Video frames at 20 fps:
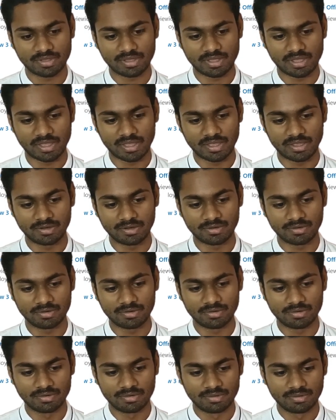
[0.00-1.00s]
and
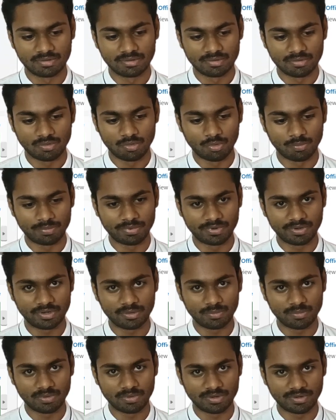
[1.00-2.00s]
open the
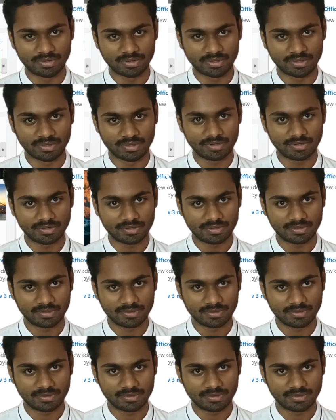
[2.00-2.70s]
world again,